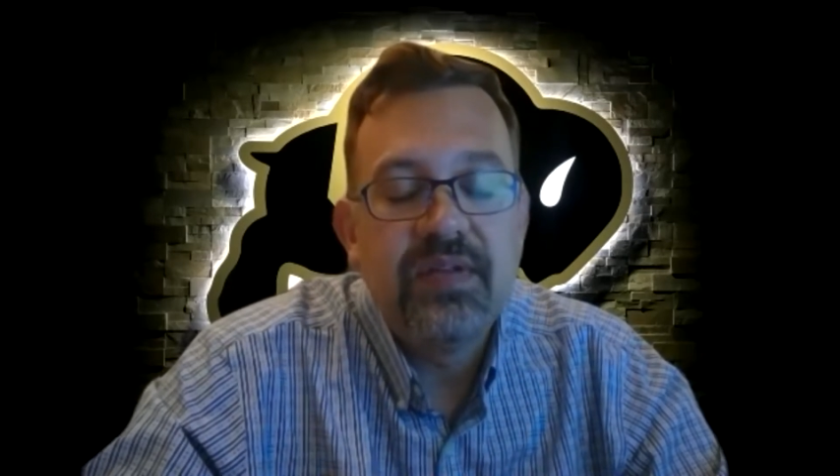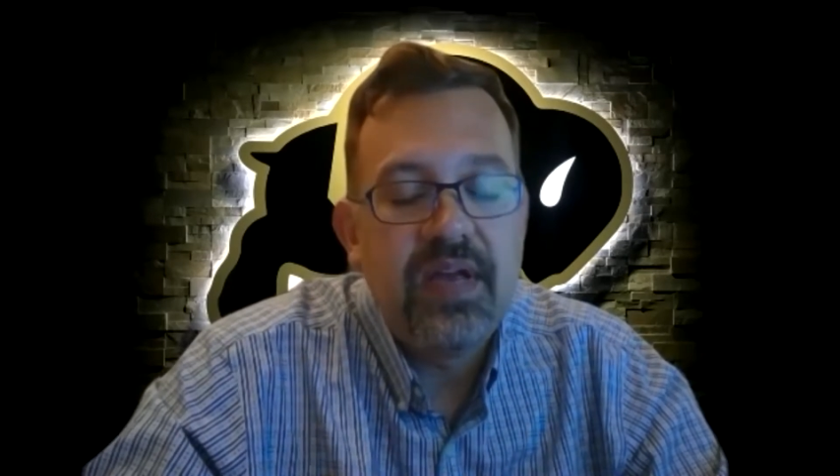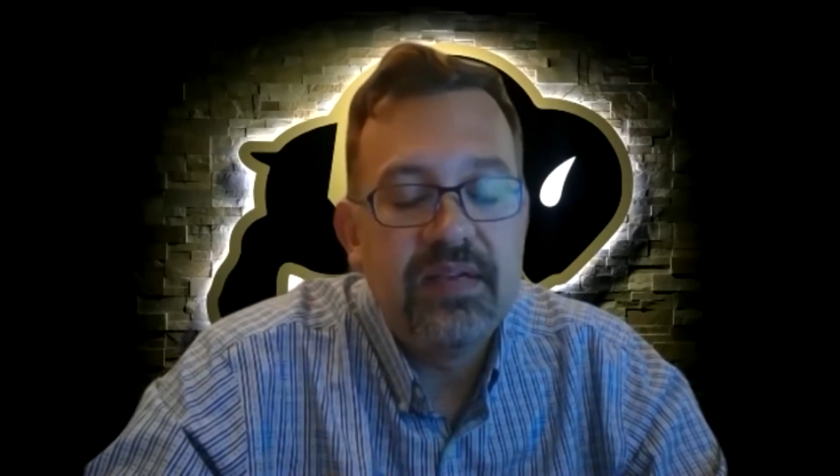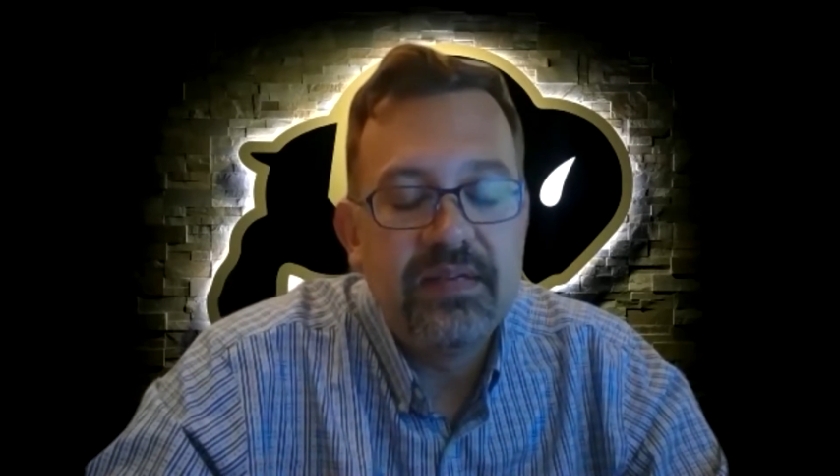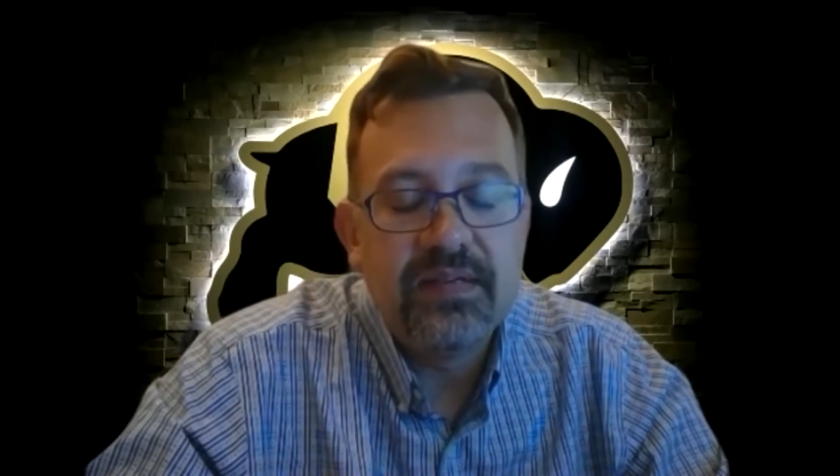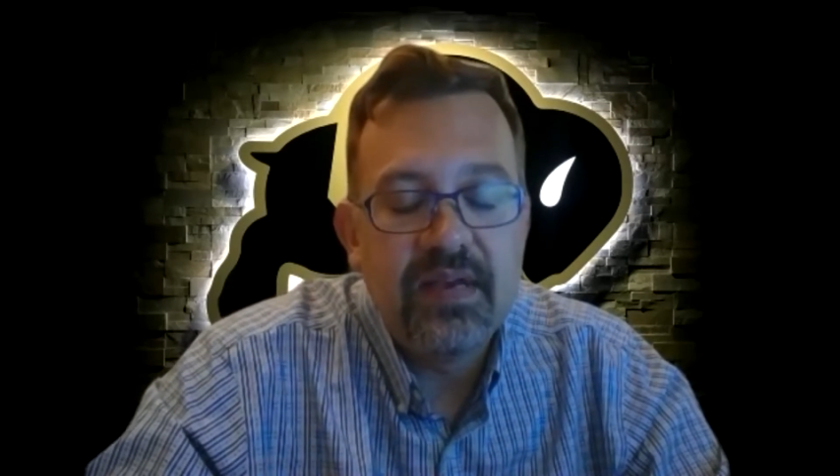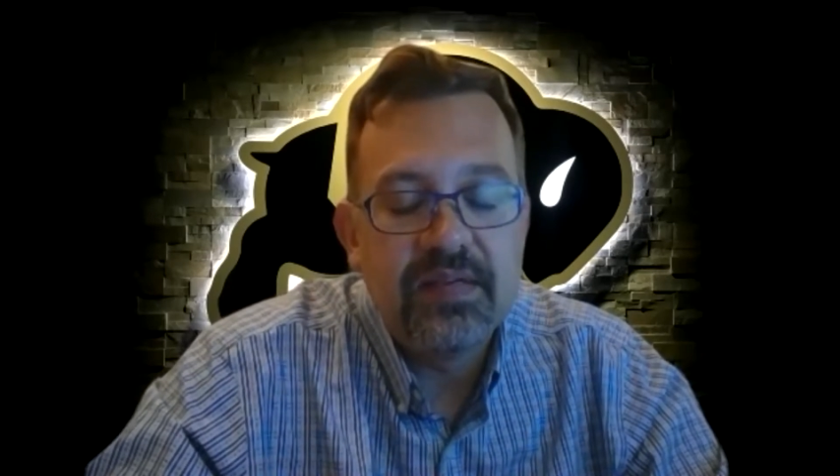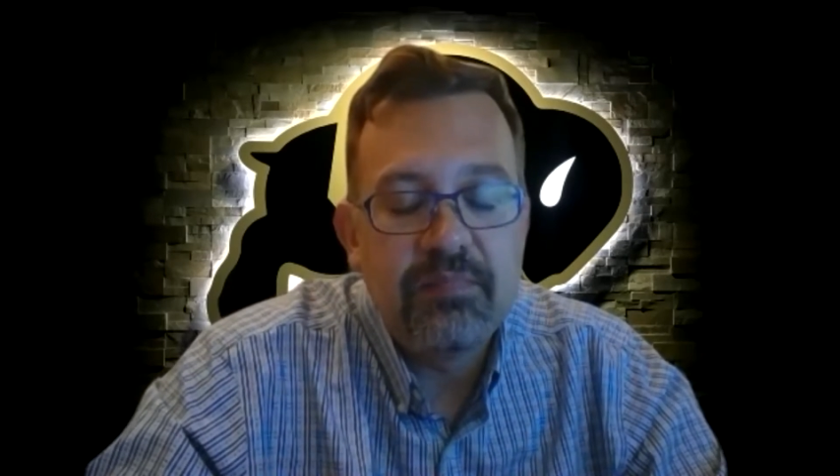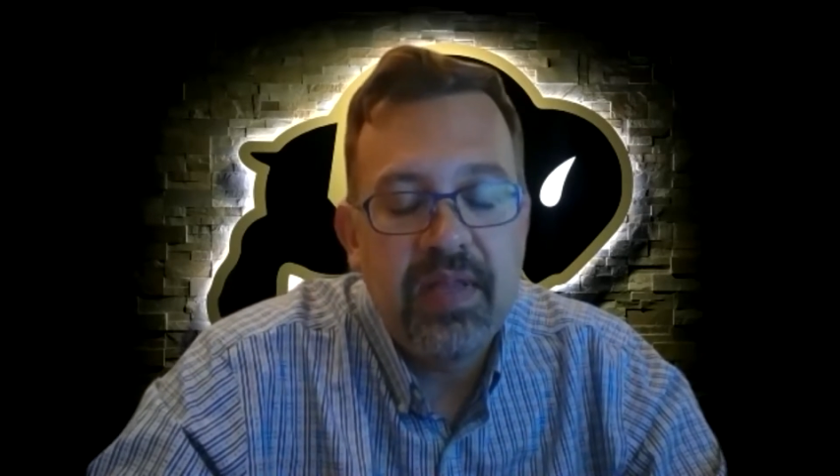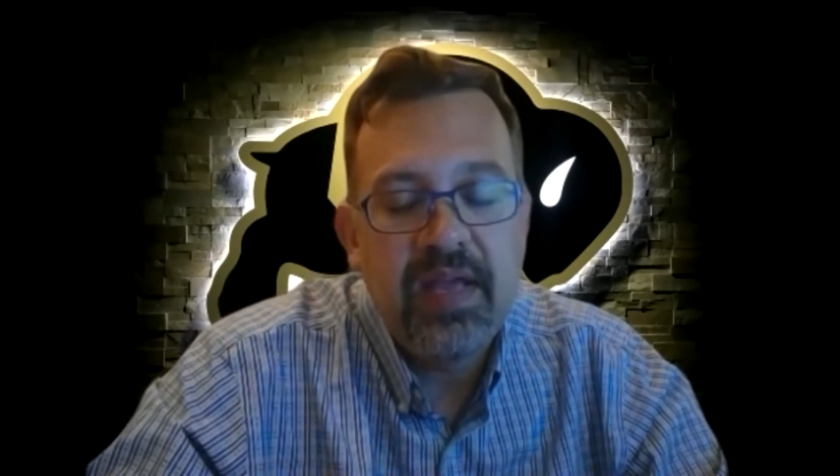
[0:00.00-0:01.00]
as
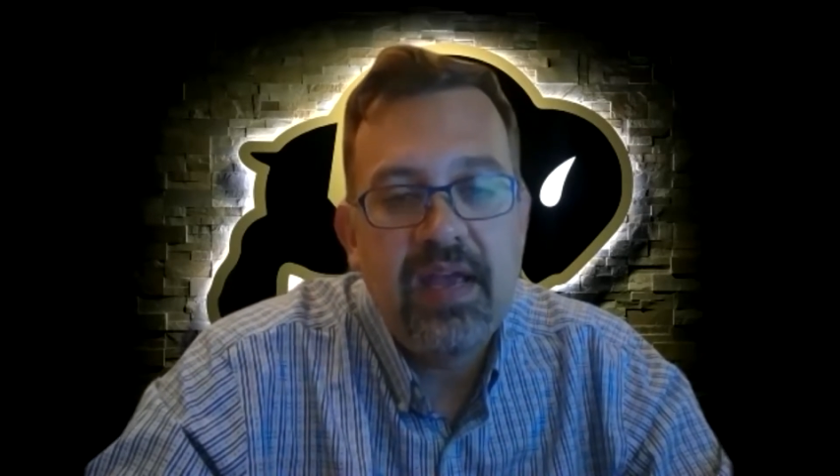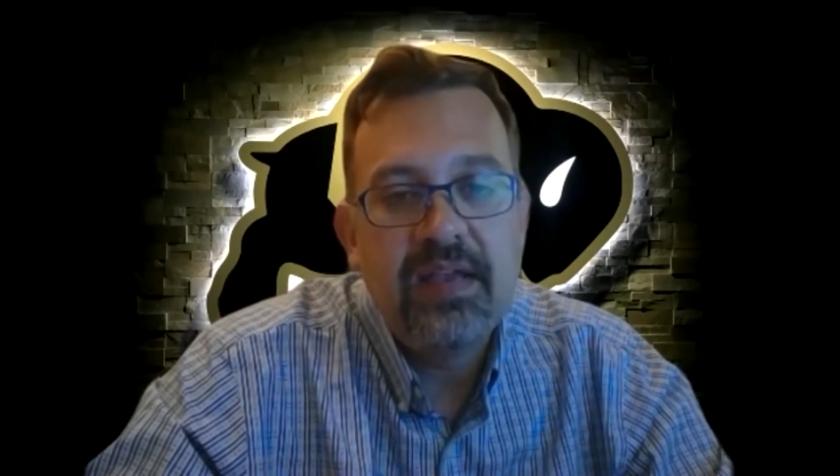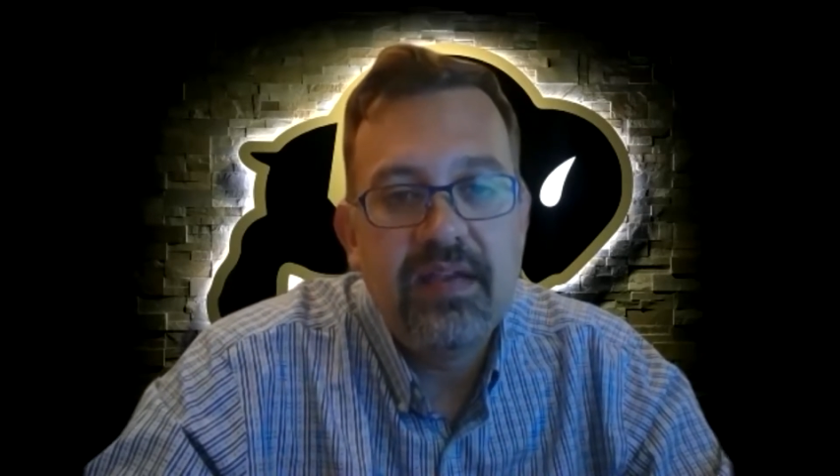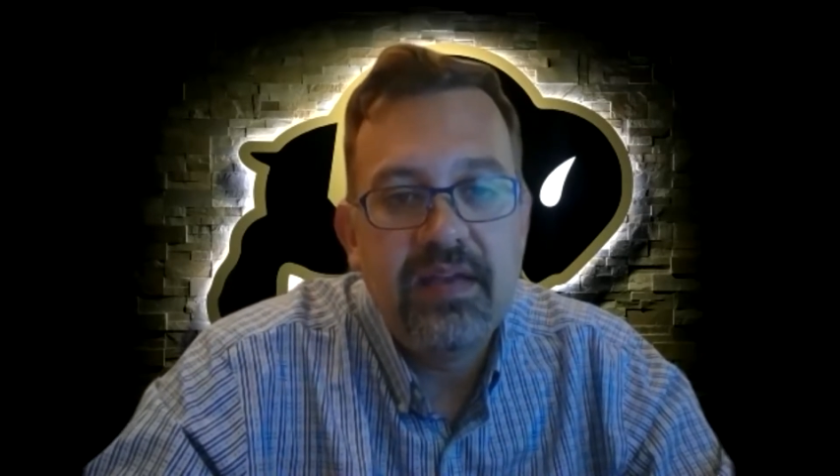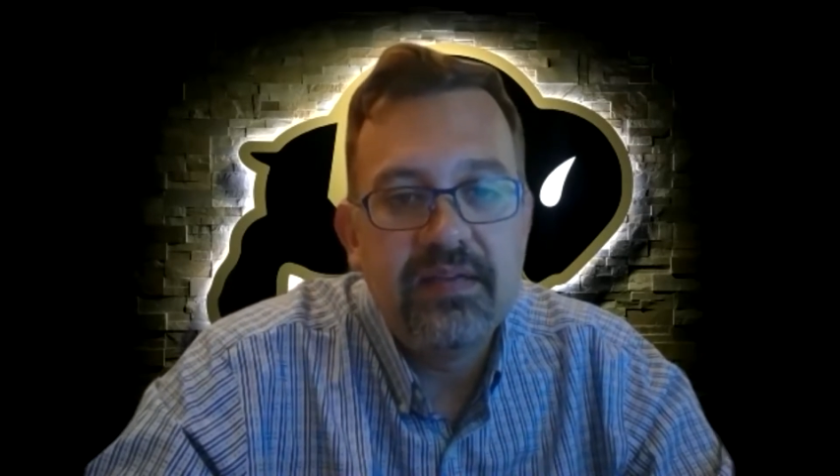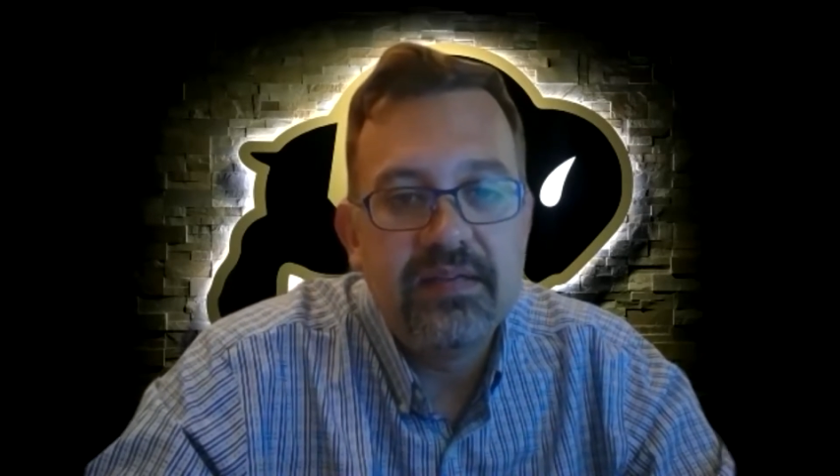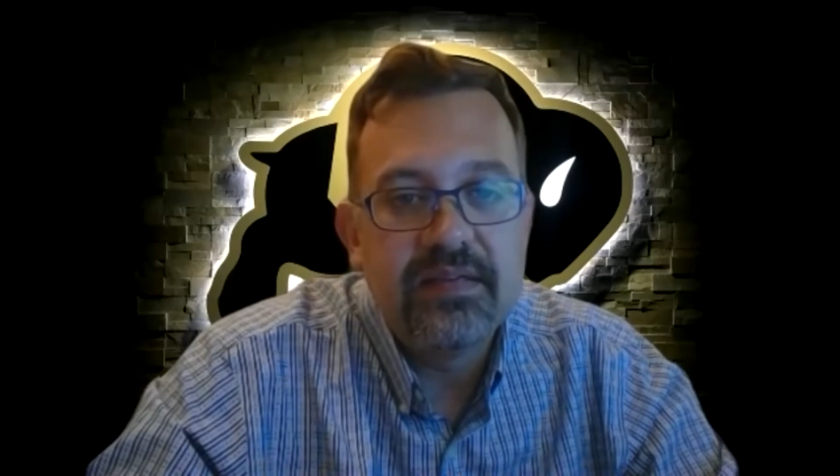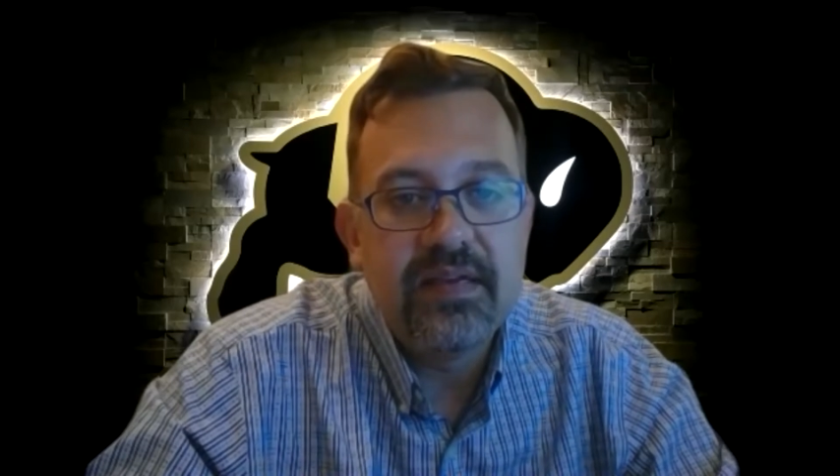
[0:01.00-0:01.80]
planned, as